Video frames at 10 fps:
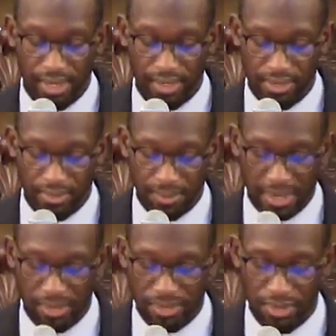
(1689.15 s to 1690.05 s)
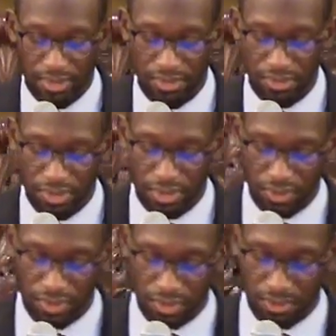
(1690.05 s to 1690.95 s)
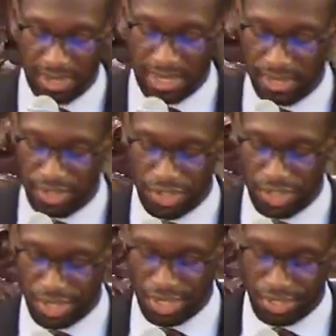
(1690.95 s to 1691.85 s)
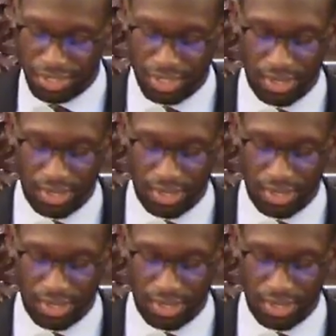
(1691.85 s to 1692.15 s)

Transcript: is appeared to be the judge.